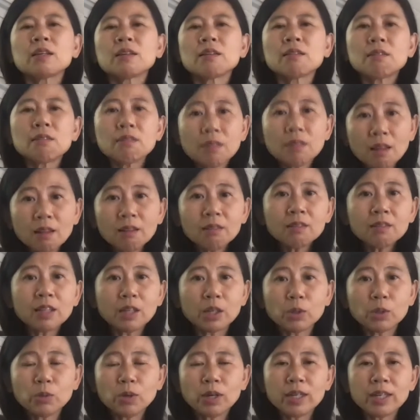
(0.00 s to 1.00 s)
thin
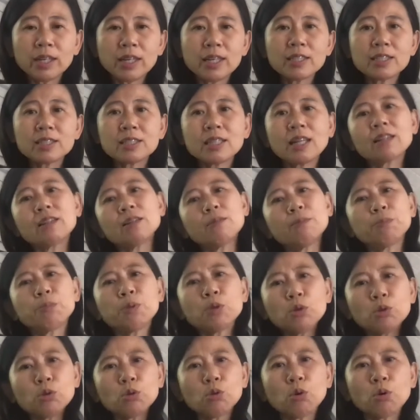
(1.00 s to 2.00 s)
liquid, is that the
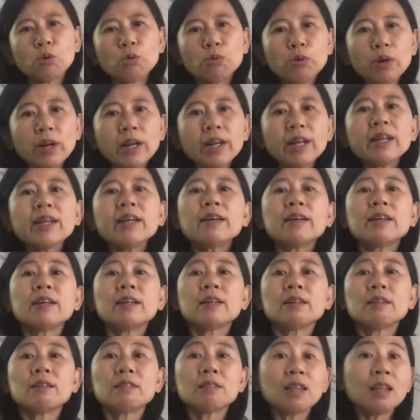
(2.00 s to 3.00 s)
puree
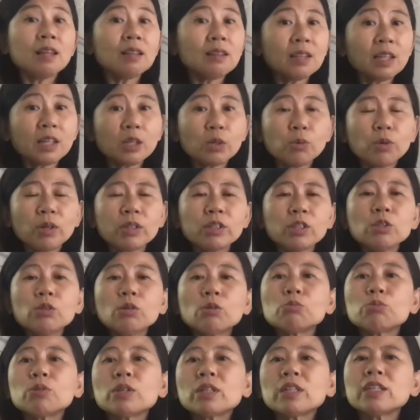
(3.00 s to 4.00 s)
thin liquid, you
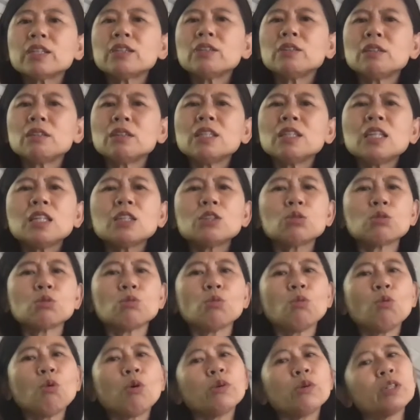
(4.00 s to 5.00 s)
don't really need
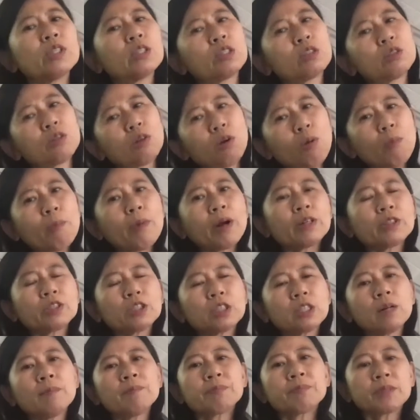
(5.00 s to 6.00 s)
to worry so
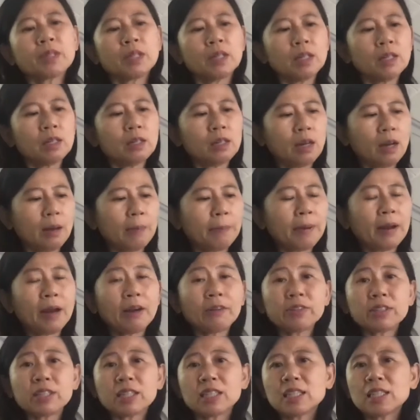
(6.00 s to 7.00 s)
much
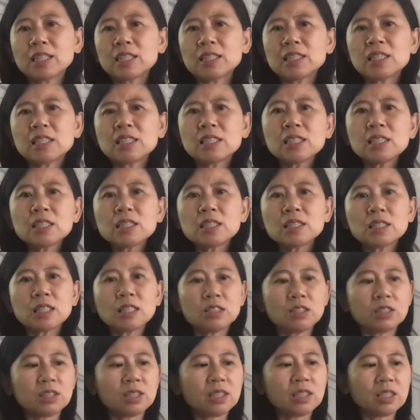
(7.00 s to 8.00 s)
about the
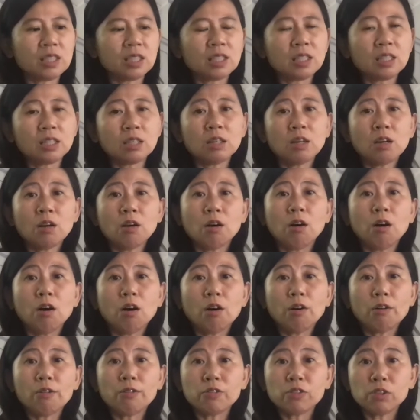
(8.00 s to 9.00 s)
consistency
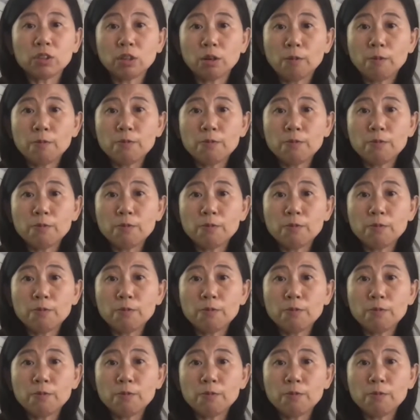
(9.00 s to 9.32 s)
of the